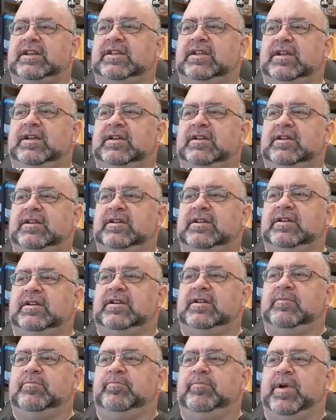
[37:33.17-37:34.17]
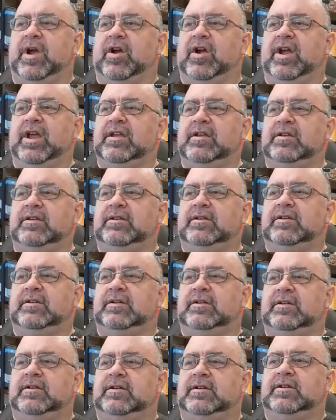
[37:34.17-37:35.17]
stuff.
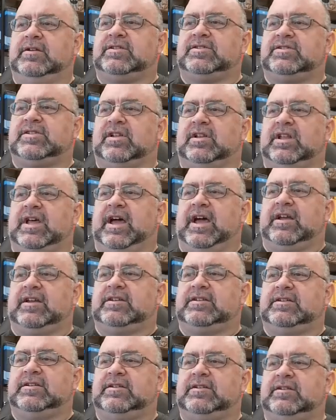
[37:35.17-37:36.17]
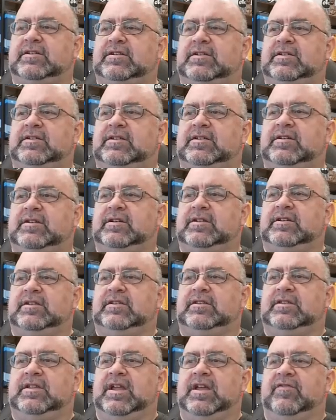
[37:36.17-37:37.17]
So this is just as
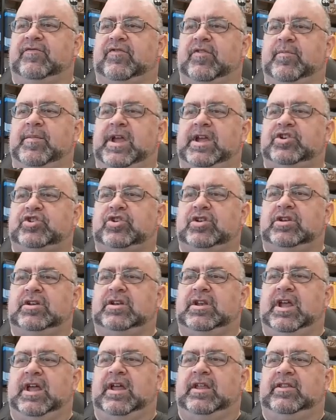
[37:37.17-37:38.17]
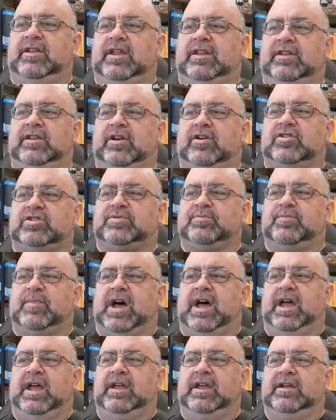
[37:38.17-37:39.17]
helpful with vibration as is with
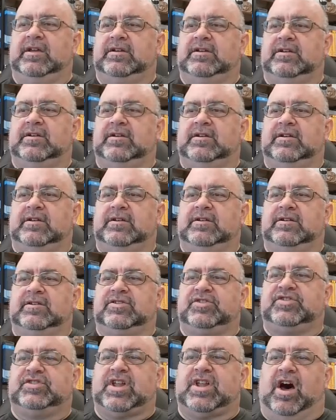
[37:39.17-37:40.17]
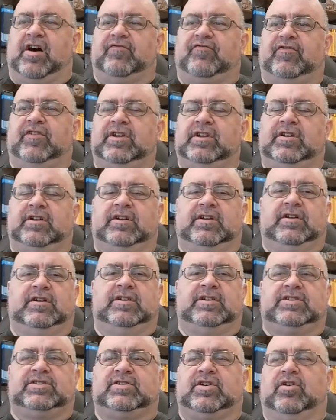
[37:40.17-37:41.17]
current signature.
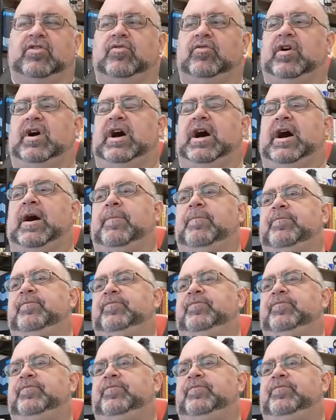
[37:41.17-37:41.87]
In